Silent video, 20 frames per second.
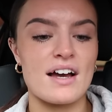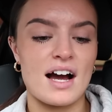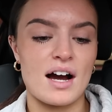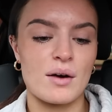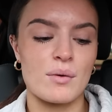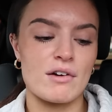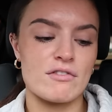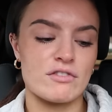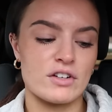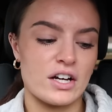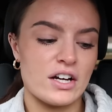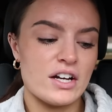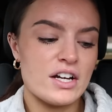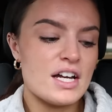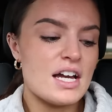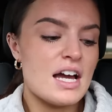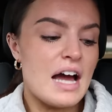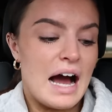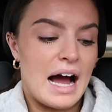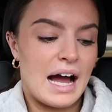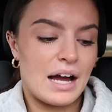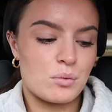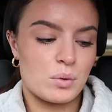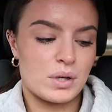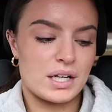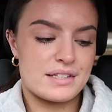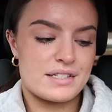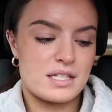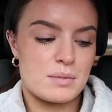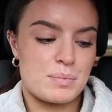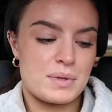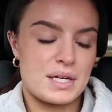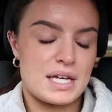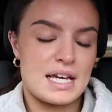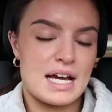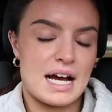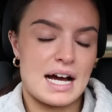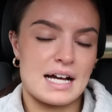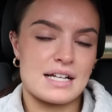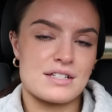However, I want it to
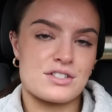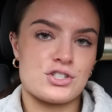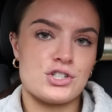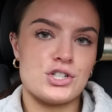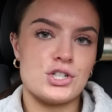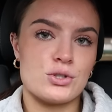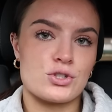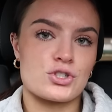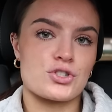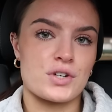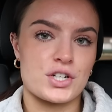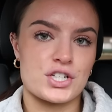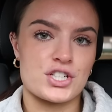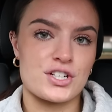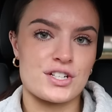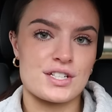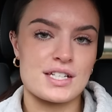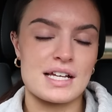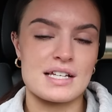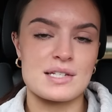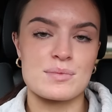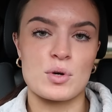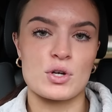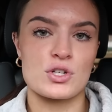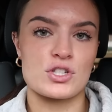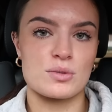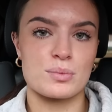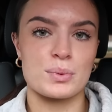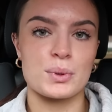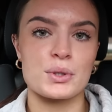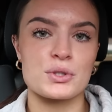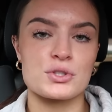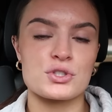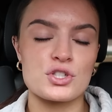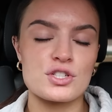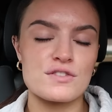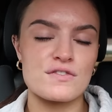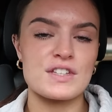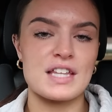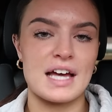be as nutritious as possible,
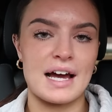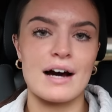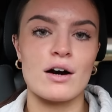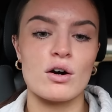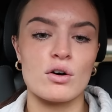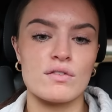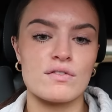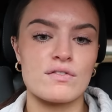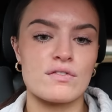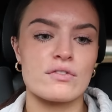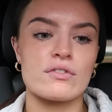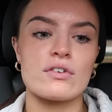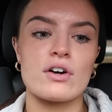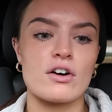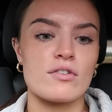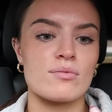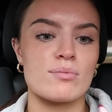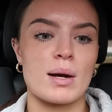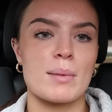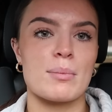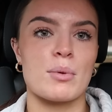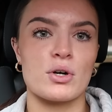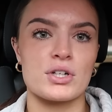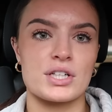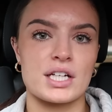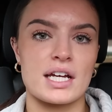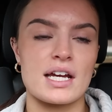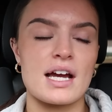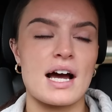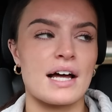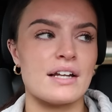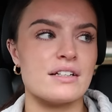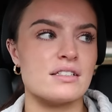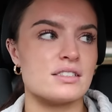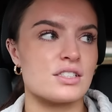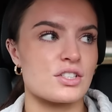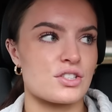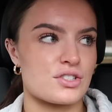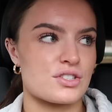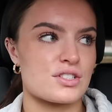just for the health of my body
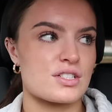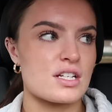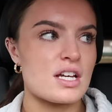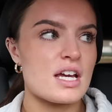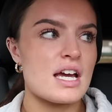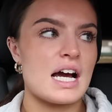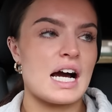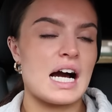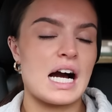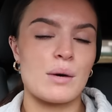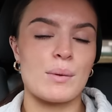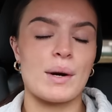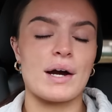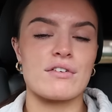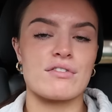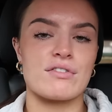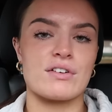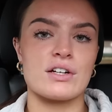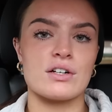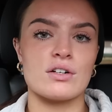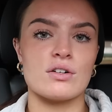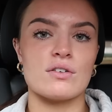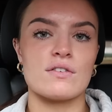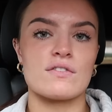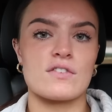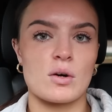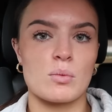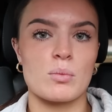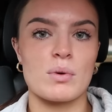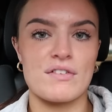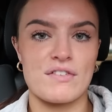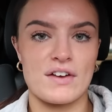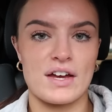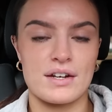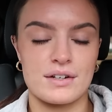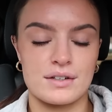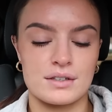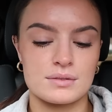and just how I feel from within.